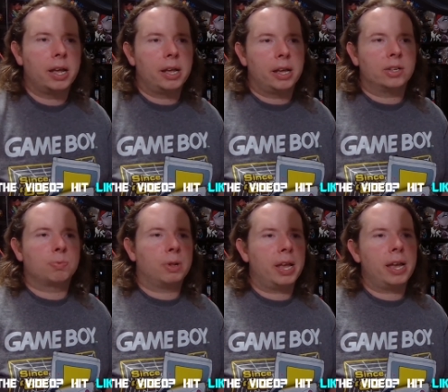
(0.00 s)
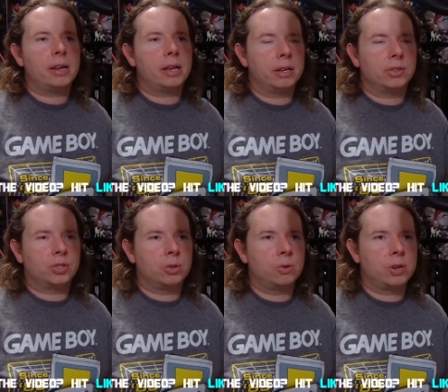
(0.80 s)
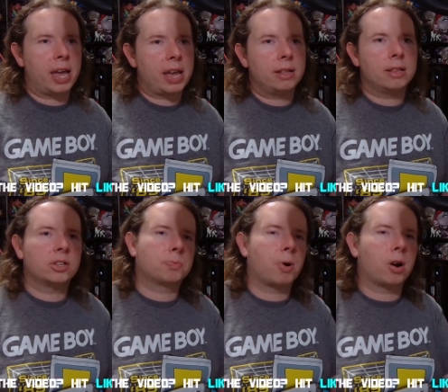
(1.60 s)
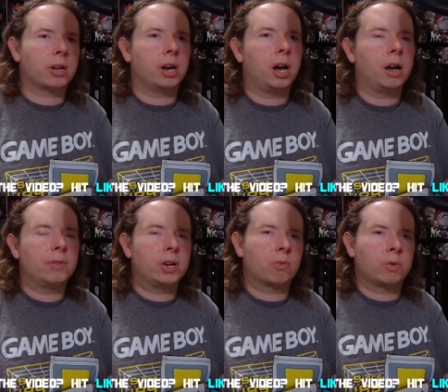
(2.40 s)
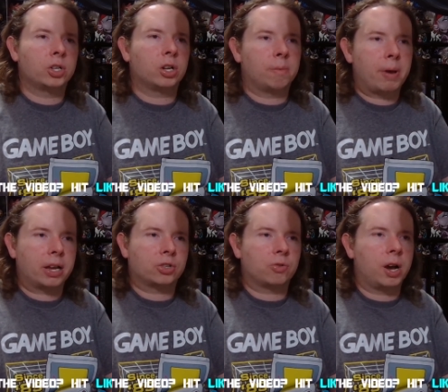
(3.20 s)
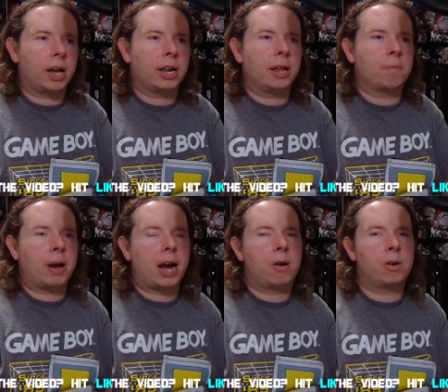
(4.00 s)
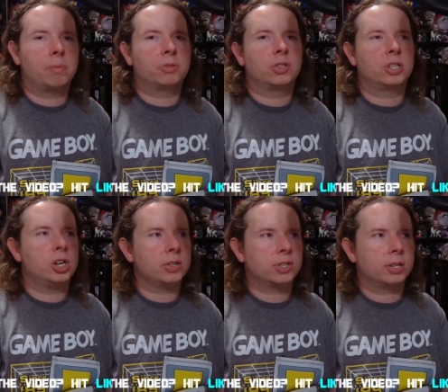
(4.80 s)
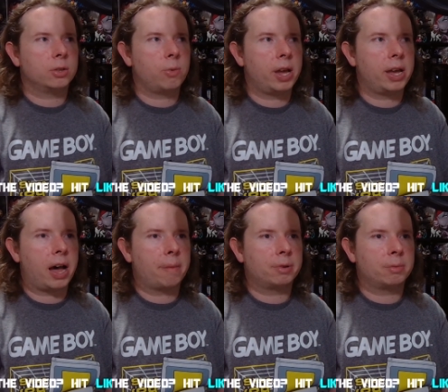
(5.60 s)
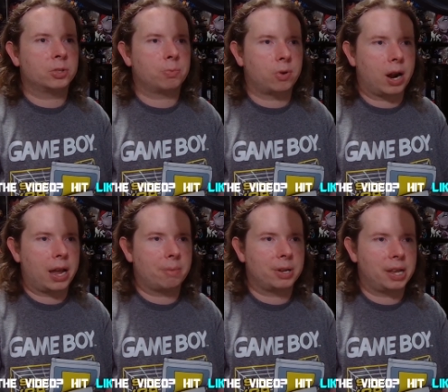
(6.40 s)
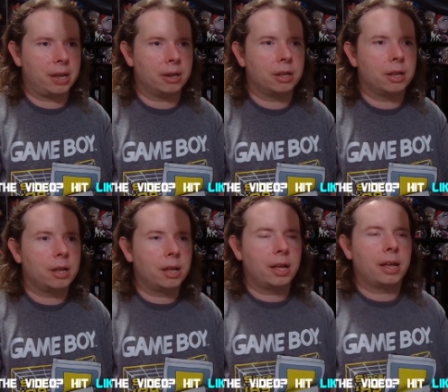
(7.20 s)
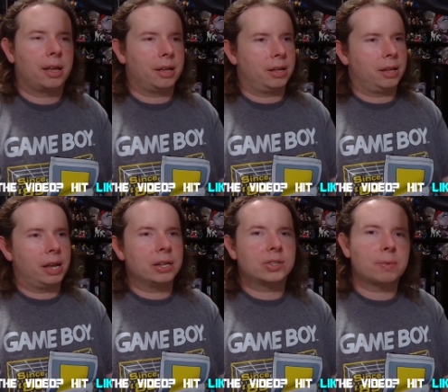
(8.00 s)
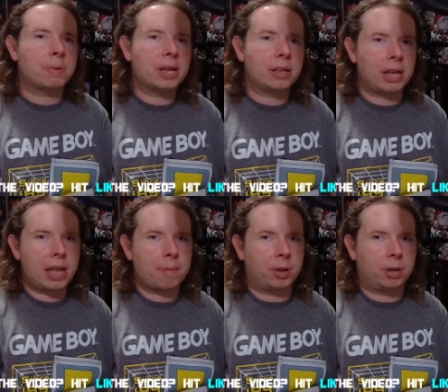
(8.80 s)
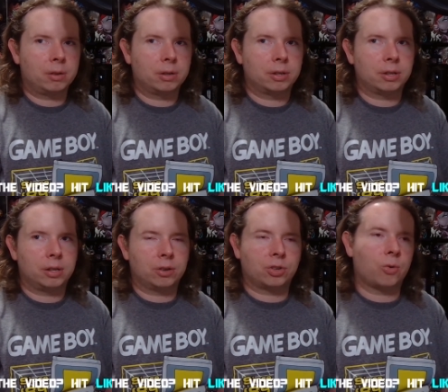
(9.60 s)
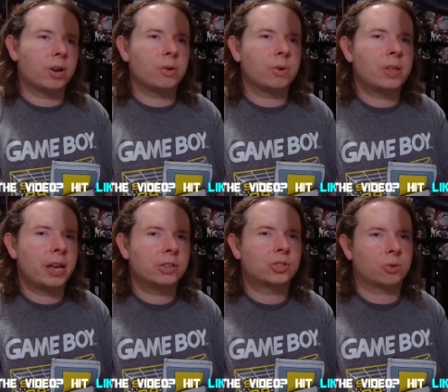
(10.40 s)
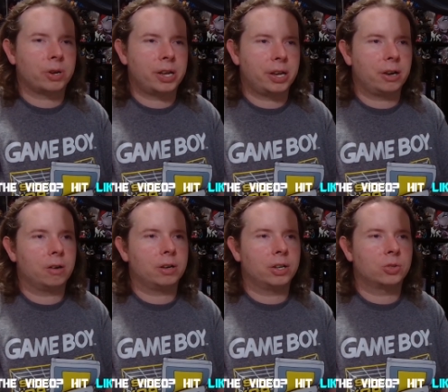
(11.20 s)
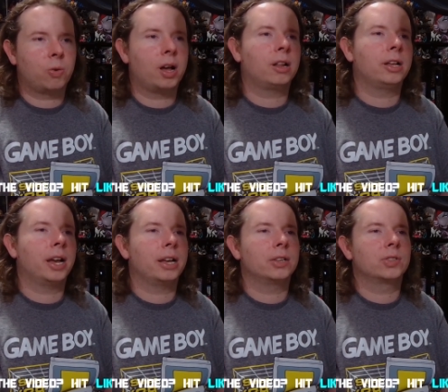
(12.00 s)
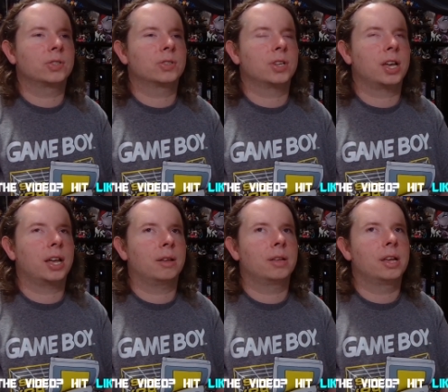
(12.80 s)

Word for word: His plan is to gain the spark of the original Megatron and power up just the way Optimus Prime did. It's a big gamble. You're toying with history here, as well as uh,